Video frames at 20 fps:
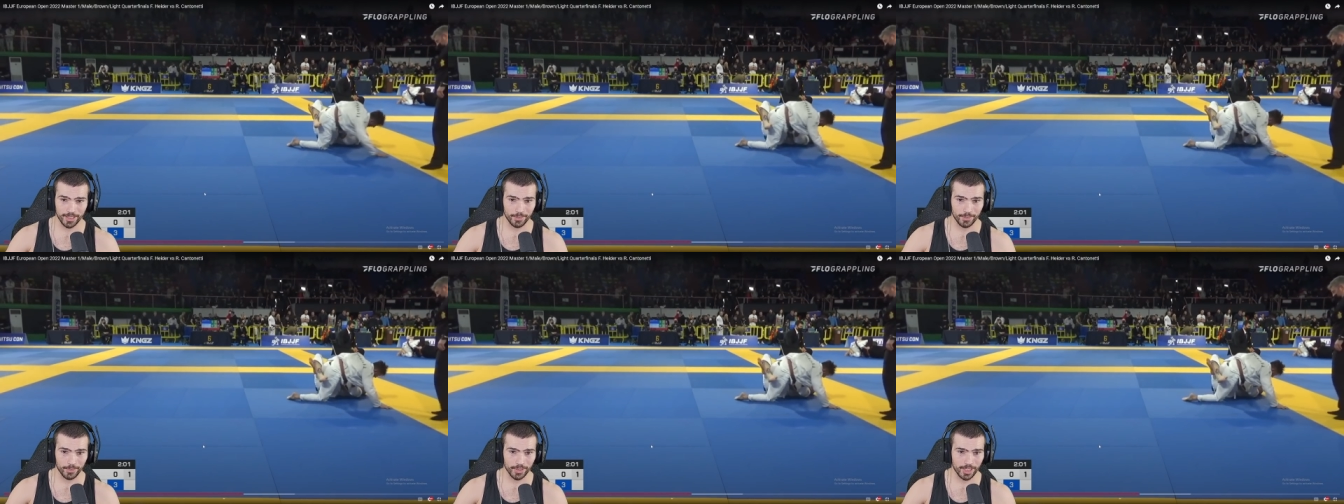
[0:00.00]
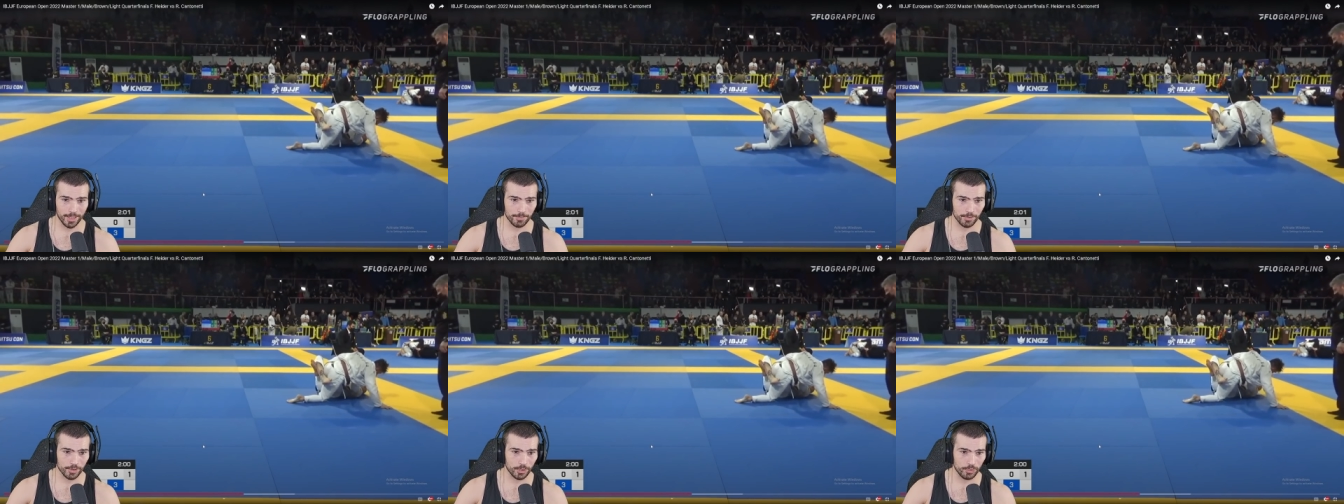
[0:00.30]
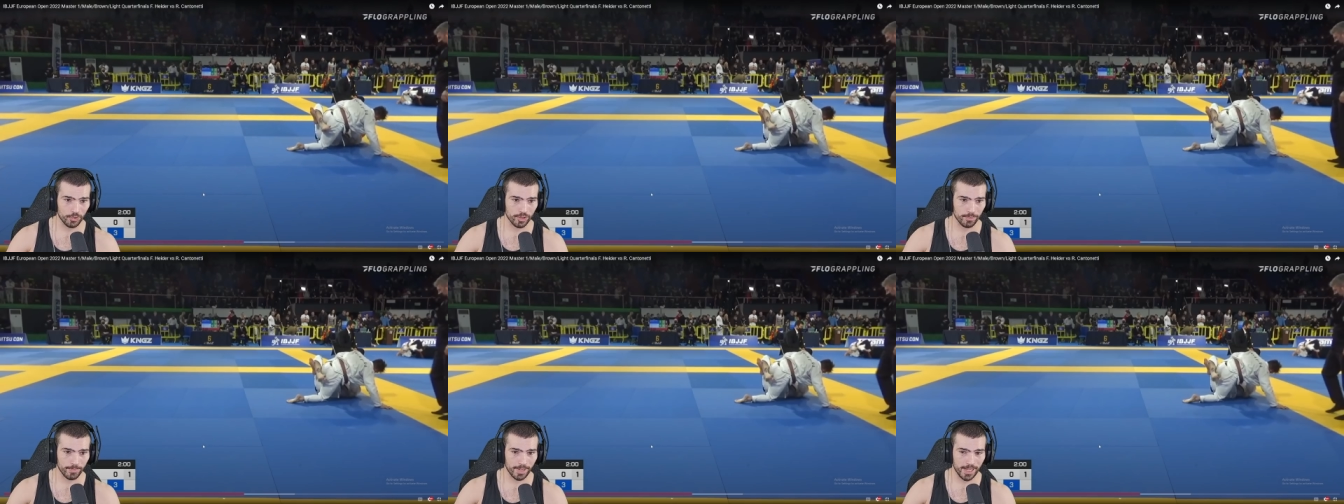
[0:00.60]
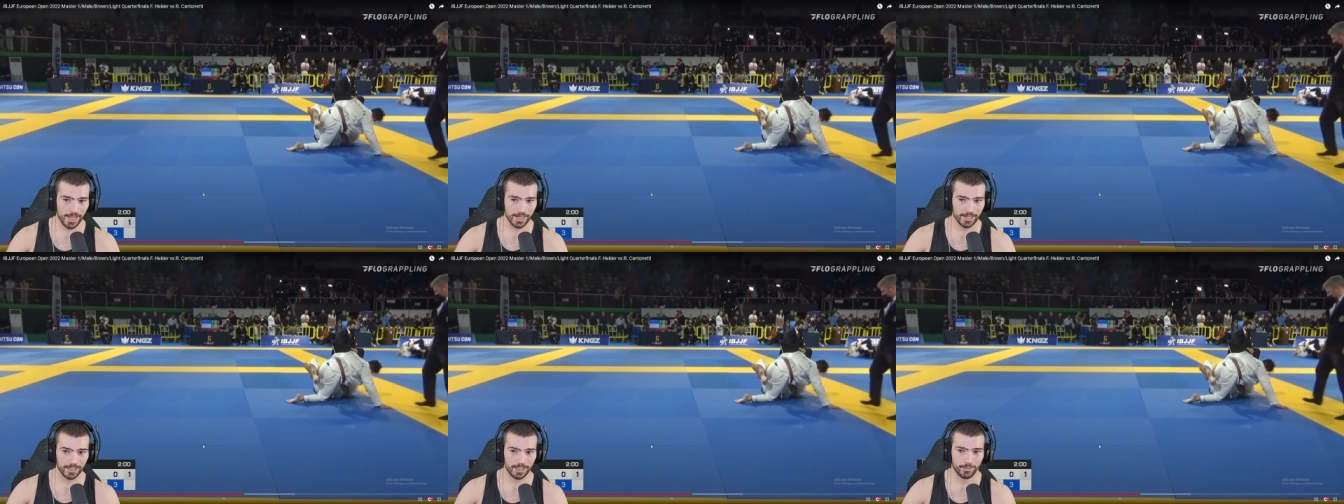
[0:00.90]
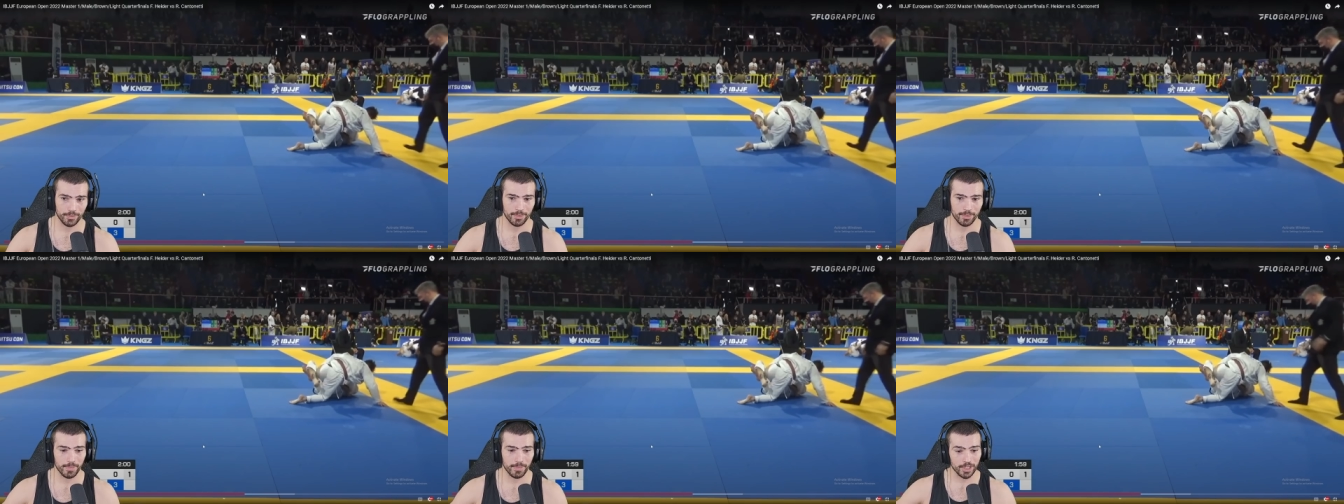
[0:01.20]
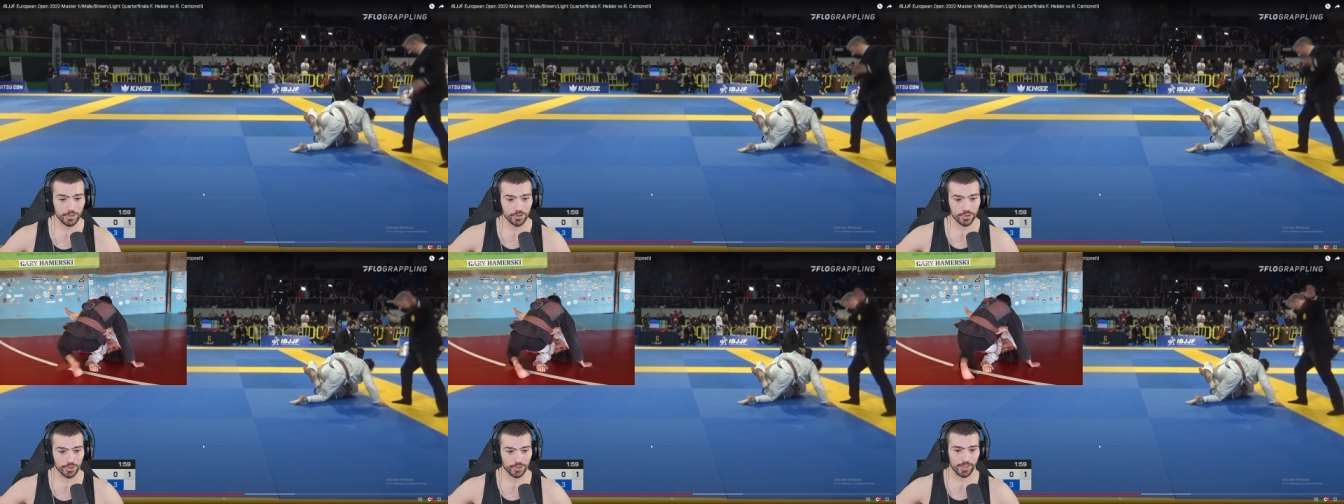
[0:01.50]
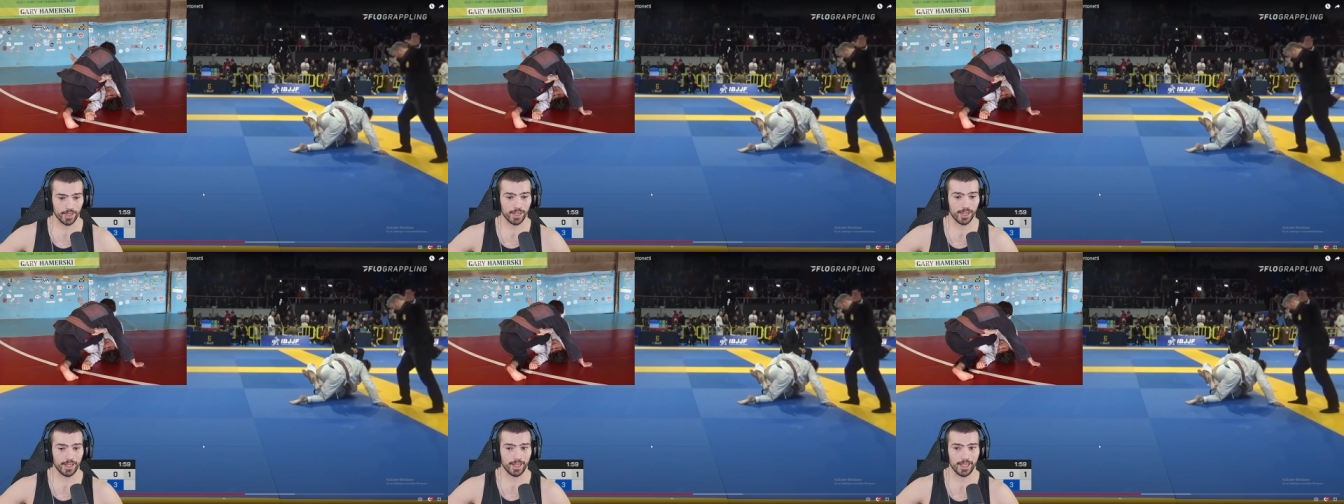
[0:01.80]
I would have kept scooching back, and I would have made sure
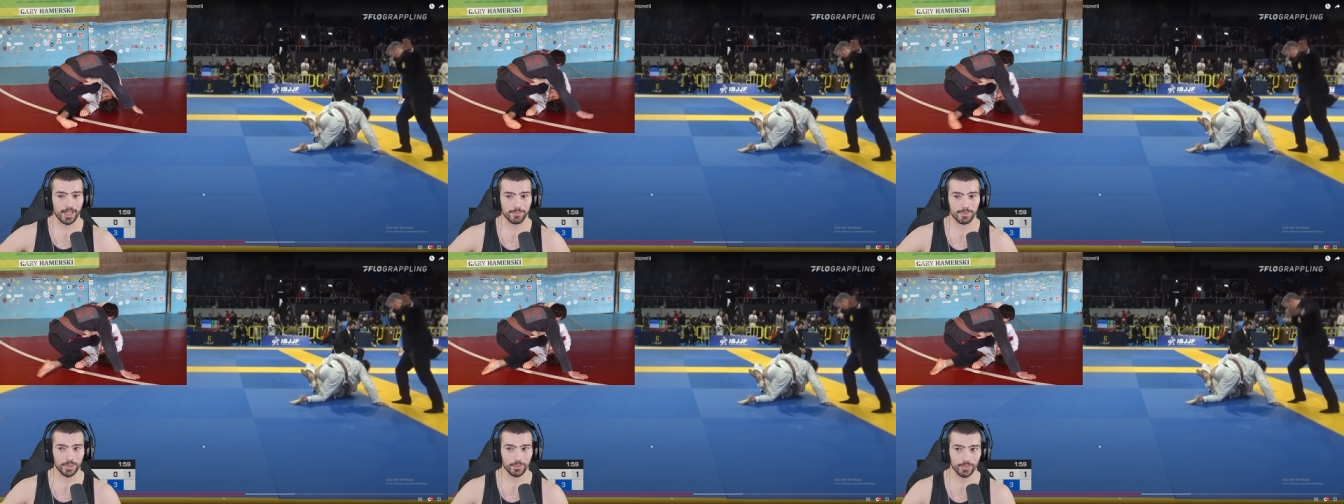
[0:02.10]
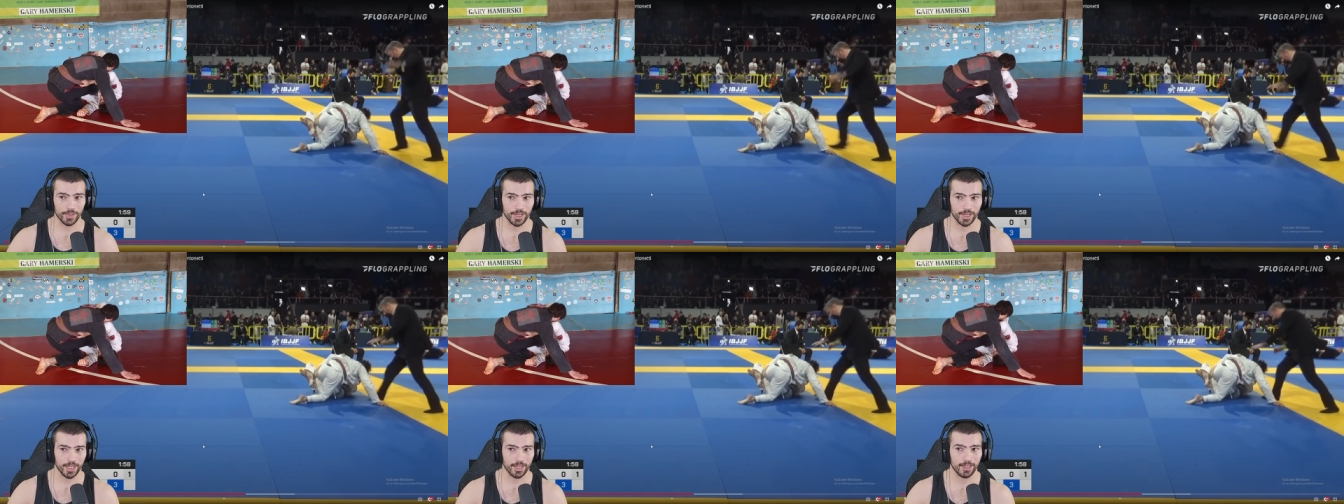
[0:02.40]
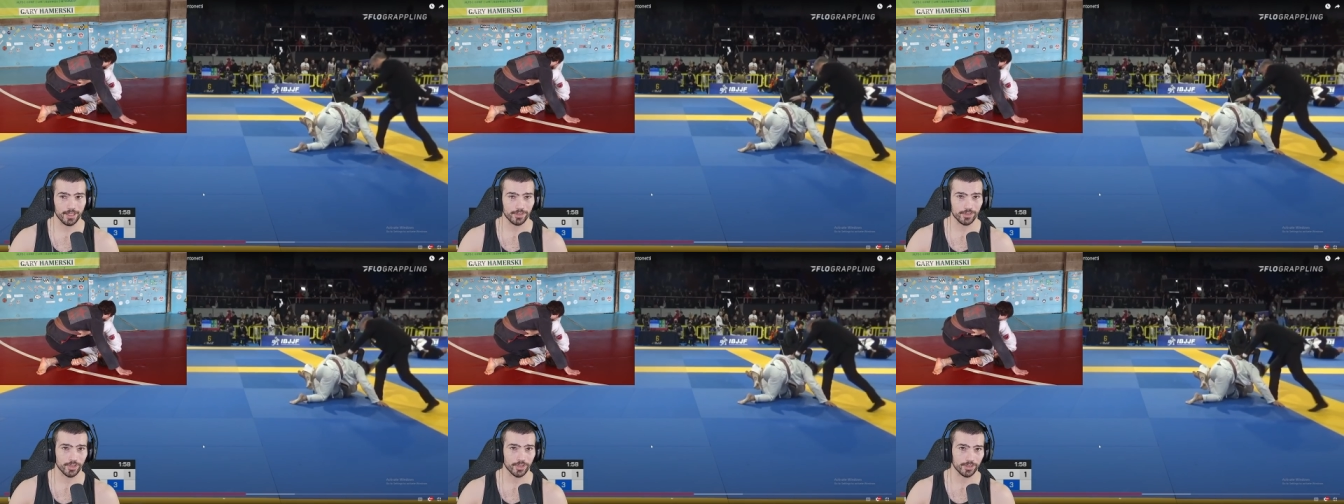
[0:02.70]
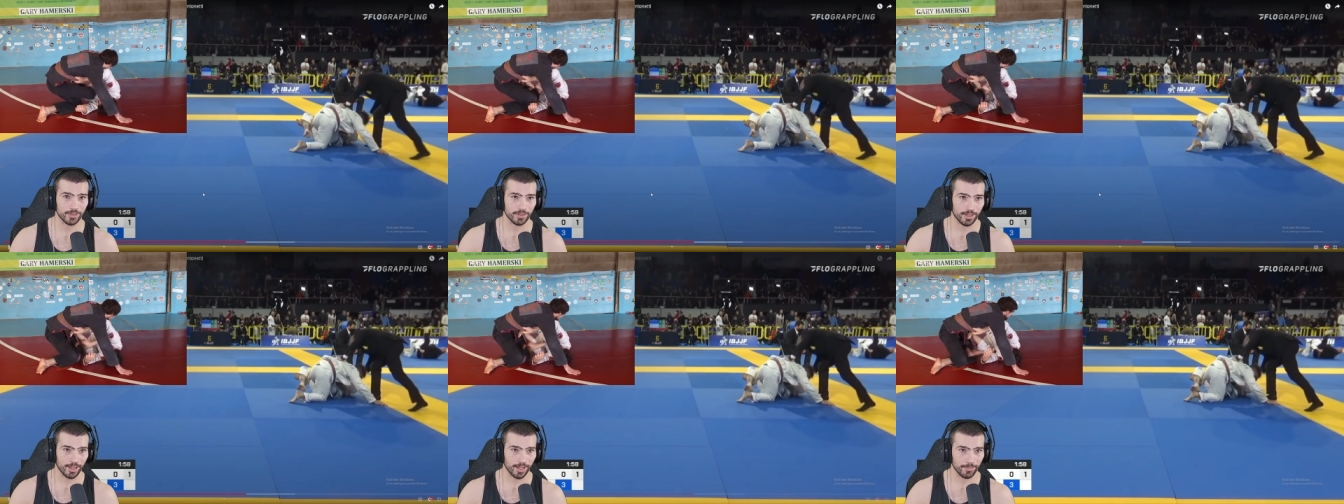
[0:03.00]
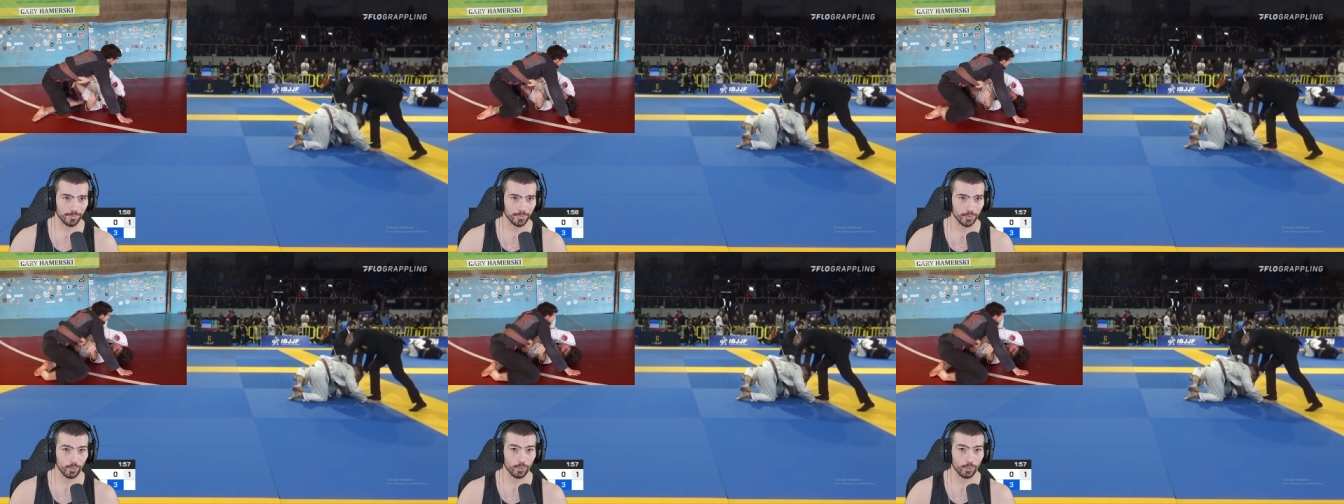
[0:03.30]
I am the one that gets on top